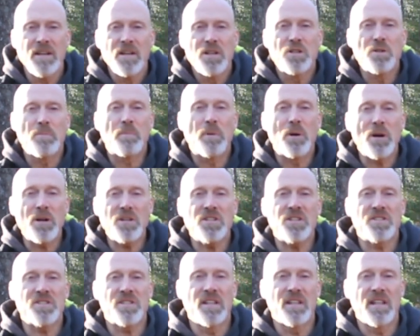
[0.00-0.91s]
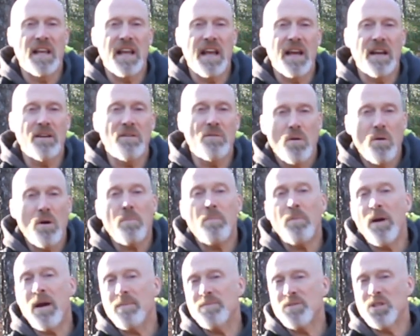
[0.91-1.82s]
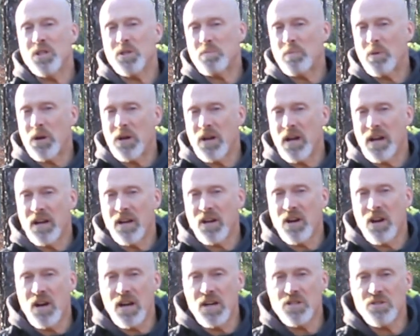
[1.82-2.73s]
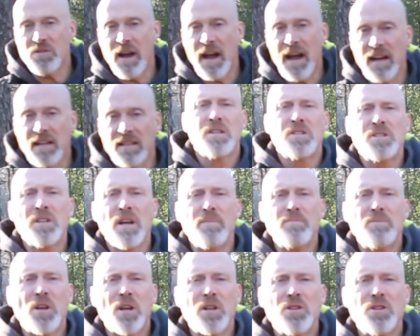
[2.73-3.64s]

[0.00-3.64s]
to purchase the land, or perhaps just put it under contract, subject